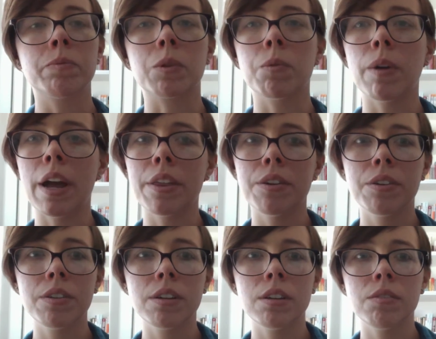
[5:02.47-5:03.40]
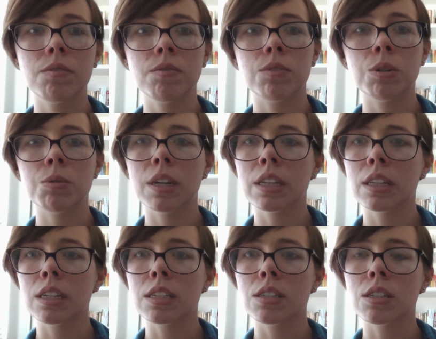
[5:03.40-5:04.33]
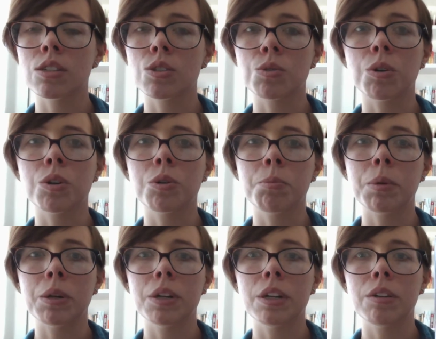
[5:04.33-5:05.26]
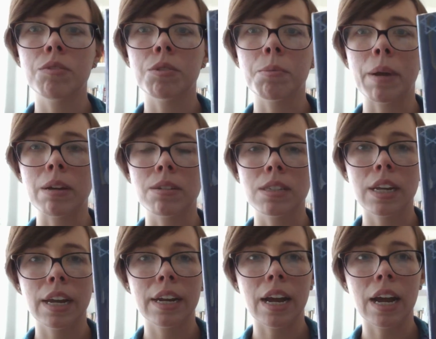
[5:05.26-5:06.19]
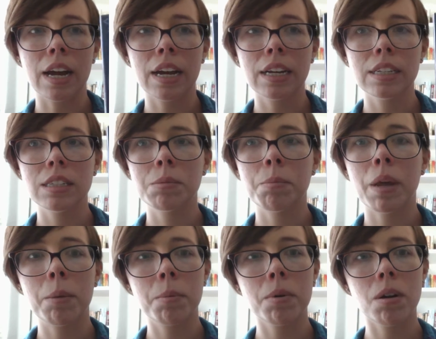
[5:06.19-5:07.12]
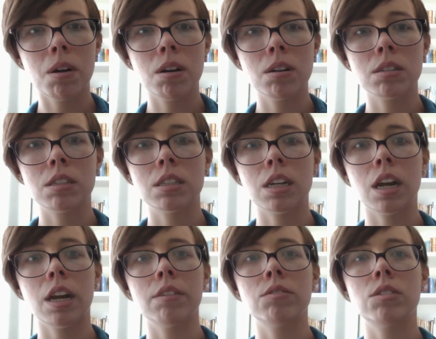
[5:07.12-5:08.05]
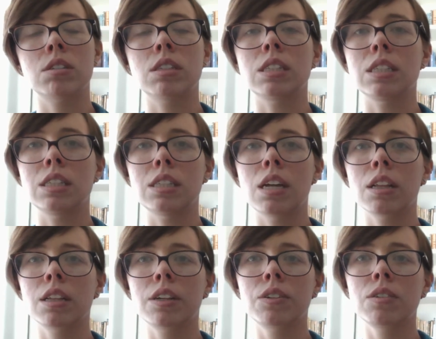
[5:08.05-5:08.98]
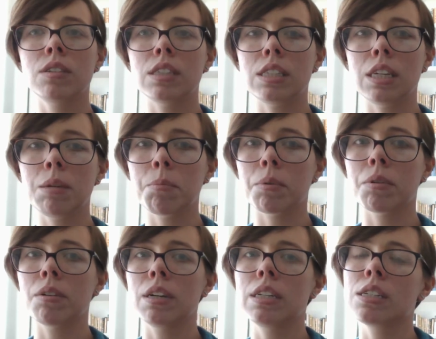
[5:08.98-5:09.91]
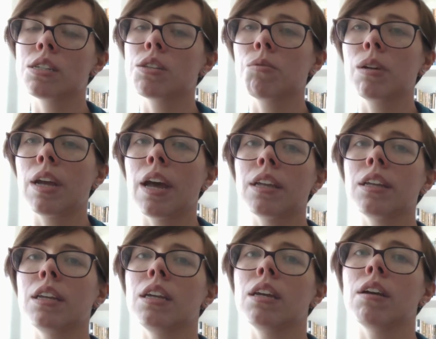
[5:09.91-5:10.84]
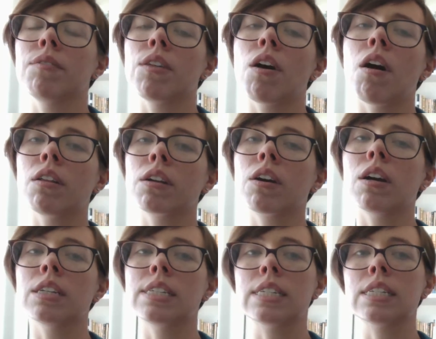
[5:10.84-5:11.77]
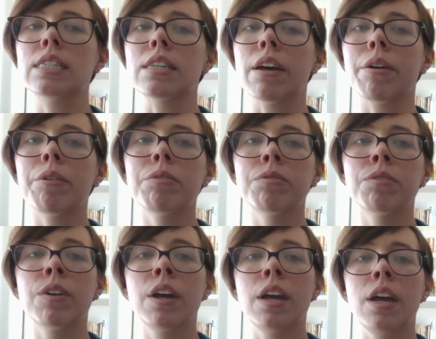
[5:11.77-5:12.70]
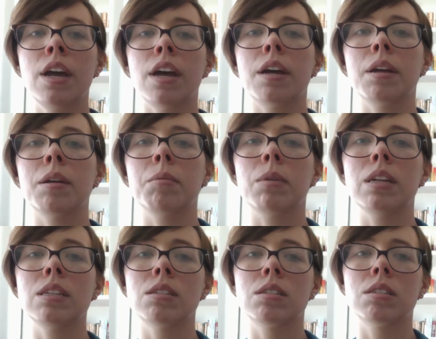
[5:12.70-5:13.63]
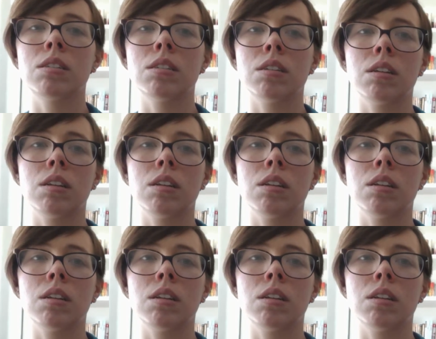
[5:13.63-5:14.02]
Rather than viewing this historical period from outside eyes, Paper Hearts dives a little deeper into the reality of the Holocaust itself. It's